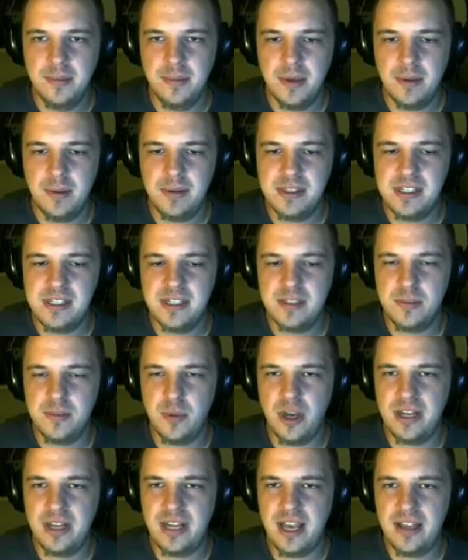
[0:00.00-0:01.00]
I'm gonna teach him
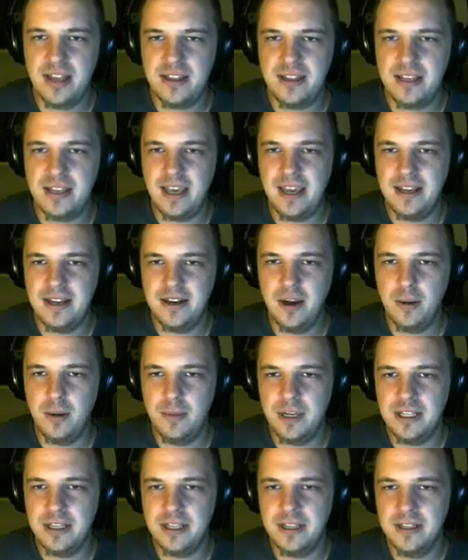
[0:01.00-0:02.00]
right now that he ain't
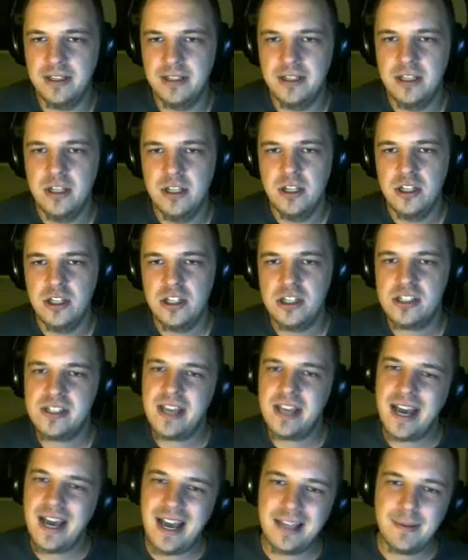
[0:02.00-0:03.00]
nobody. You
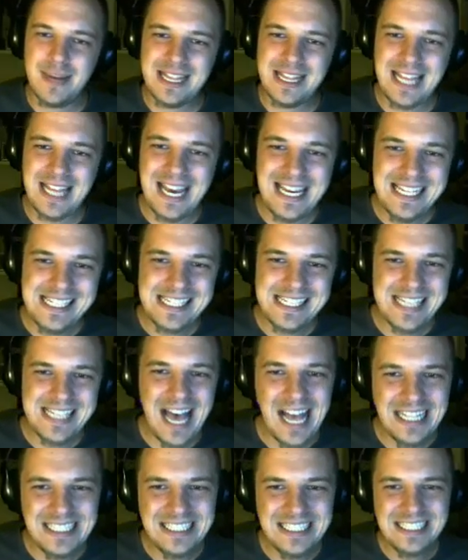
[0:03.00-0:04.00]
stay out of my lane,
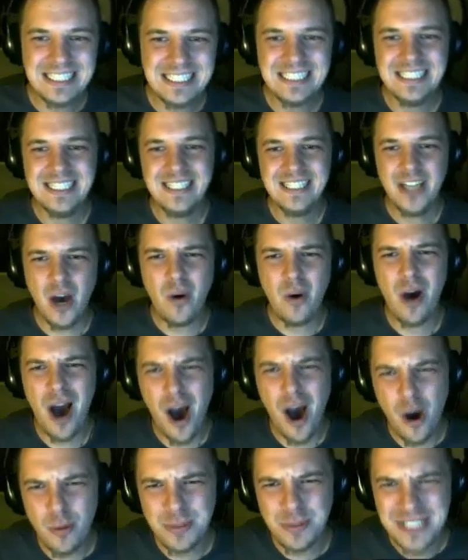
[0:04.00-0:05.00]
son. Go
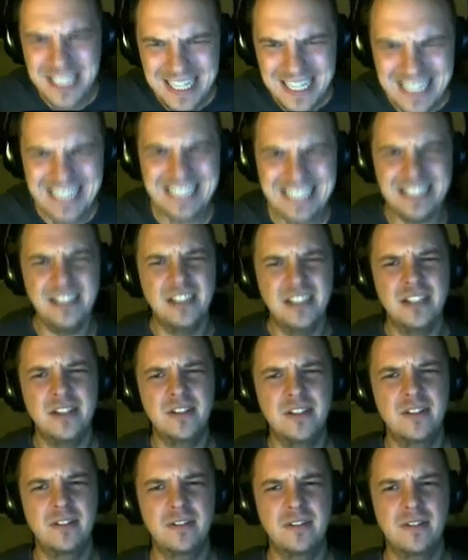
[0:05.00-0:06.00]
home, kid.
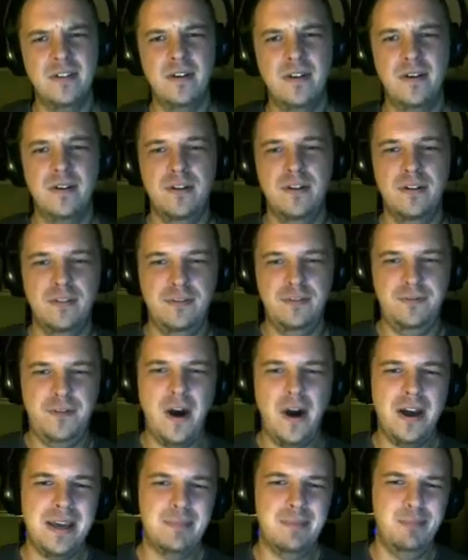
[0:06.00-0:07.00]

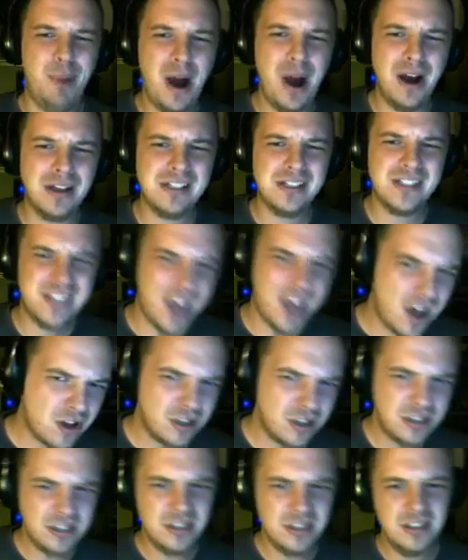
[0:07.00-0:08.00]
Fucking punk
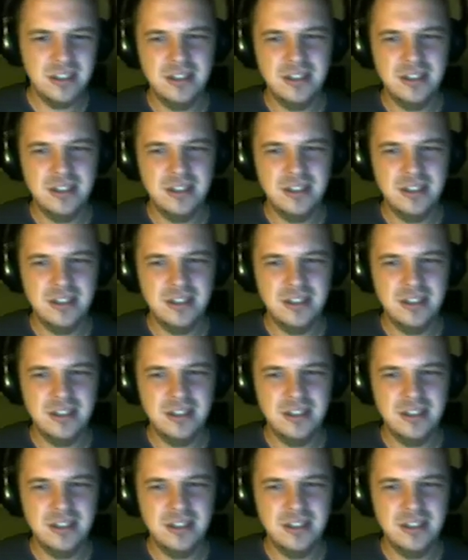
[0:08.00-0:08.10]
suckle.